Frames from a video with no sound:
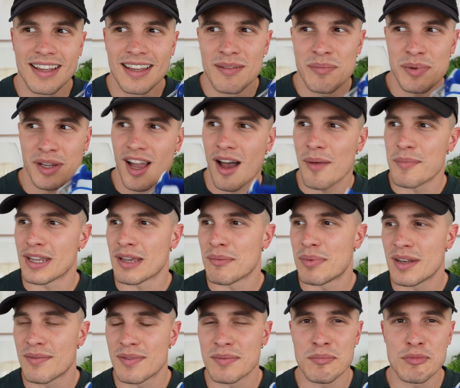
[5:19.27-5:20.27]
becoming a
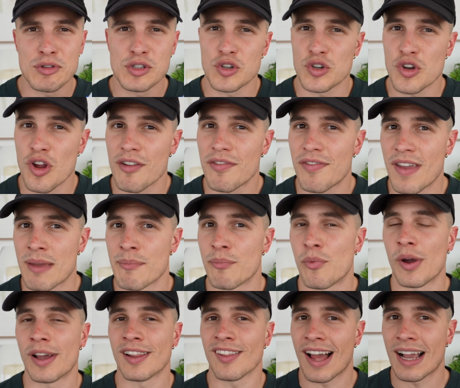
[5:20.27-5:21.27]
bit of a Mizuno
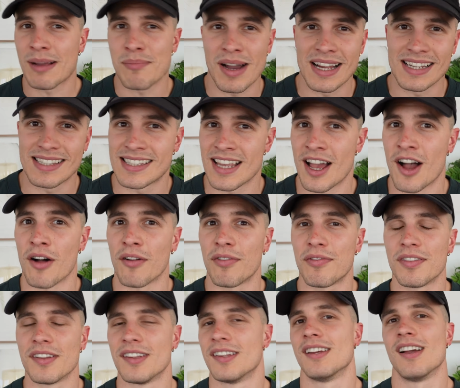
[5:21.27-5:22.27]
fanboy like myself.